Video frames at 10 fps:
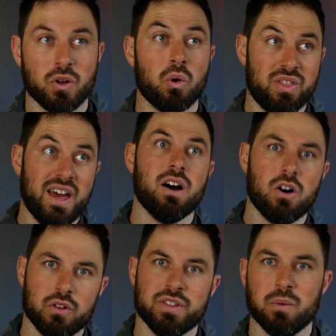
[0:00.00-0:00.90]
or they
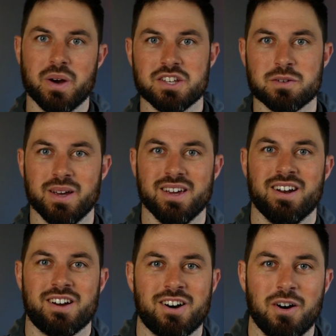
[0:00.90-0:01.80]
are on their way to me,
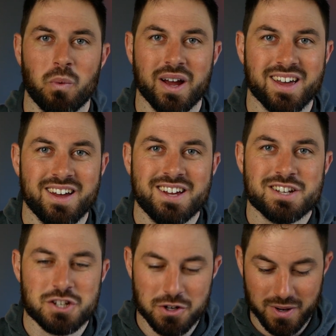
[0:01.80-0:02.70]
and I can't wait
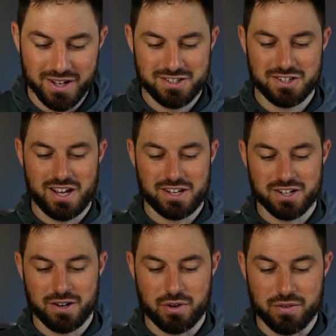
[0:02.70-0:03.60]
to take
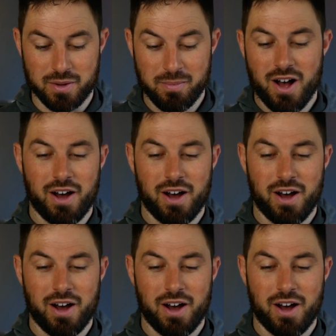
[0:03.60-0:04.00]
delivery of them.